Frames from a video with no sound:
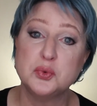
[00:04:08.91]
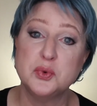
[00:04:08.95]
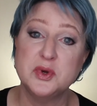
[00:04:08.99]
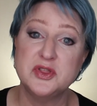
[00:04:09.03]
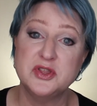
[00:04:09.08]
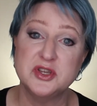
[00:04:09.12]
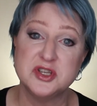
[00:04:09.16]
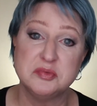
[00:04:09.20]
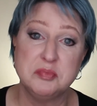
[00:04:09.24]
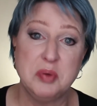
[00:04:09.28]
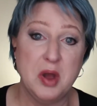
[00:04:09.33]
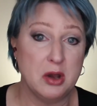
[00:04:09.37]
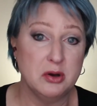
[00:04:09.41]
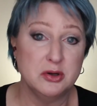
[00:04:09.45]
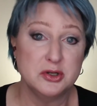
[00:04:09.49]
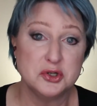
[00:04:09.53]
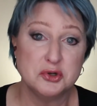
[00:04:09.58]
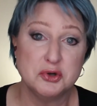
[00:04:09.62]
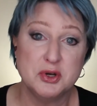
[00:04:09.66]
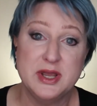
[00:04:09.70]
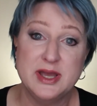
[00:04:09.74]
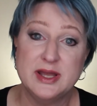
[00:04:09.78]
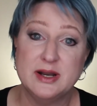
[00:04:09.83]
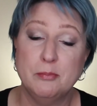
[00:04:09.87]
with his
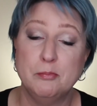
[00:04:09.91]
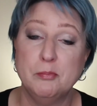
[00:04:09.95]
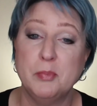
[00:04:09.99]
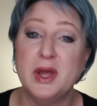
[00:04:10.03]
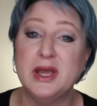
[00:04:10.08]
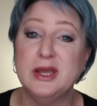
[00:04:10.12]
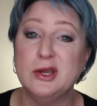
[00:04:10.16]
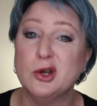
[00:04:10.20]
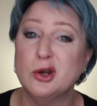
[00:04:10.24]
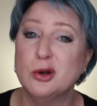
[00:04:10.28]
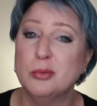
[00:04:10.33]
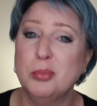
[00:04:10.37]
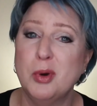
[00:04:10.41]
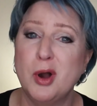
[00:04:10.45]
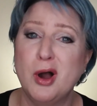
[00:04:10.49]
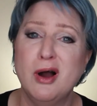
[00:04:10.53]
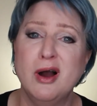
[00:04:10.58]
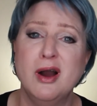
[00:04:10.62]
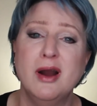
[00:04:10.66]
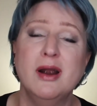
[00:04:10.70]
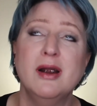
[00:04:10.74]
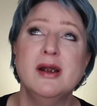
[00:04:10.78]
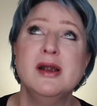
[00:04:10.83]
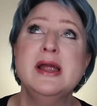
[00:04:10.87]
poetry at a biker
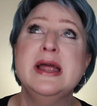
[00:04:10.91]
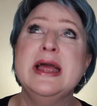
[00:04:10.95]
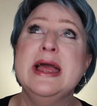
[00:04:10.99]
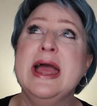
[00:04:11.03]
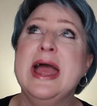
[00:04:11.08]
bar,